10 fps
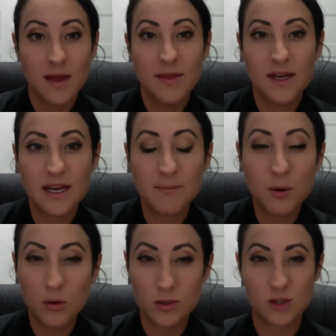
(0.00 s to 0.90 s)
then it
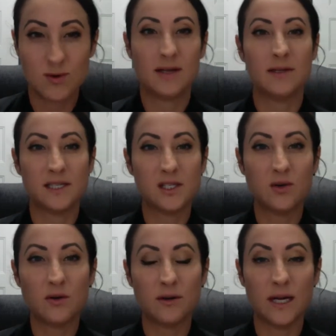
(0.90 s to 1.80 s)
pulls you out of the
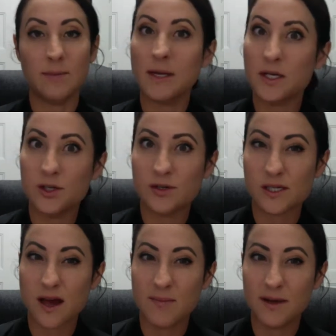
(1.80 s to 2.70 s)
story because you're
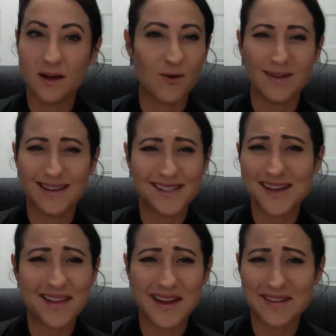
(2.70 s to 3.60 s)
stopping and going, that's
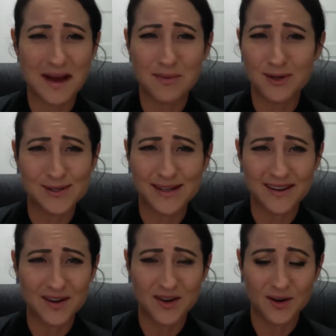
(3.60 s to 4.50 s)
not like that person
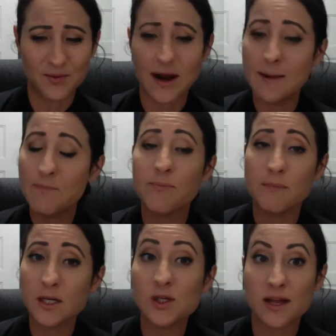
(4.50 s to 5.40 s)
at all, right?
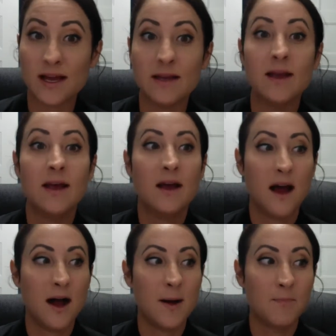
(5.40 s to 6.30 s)
Much like
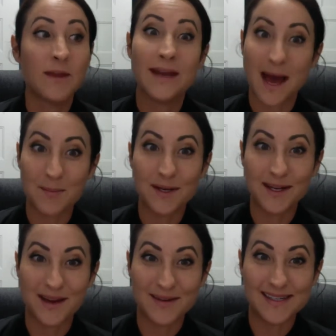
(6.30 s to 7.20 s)
can happen
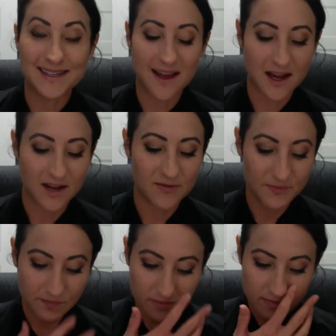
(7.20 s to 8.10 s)
in everyday life.
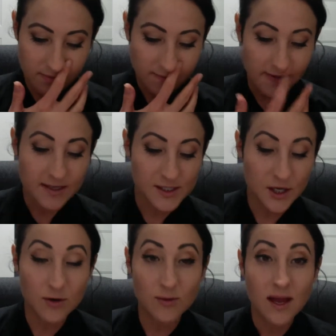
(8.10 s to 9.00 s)

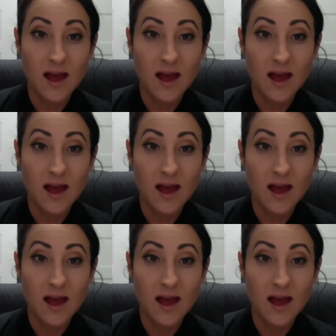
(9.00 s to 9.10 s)
So